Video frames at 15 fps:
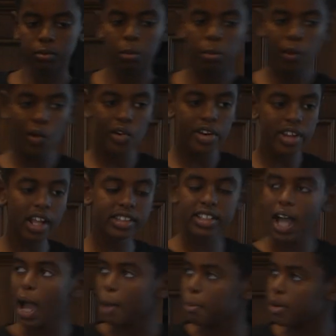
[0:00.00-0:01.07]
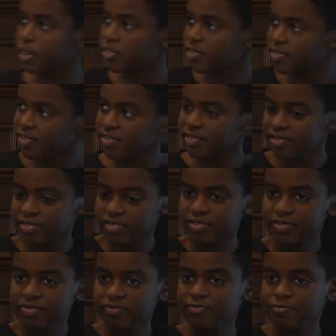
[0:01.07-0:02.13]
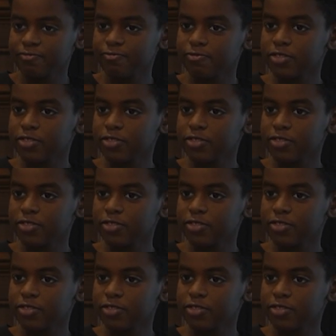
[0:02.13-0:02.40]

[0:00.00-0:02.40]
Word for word: What are we doing on top? We are going, well,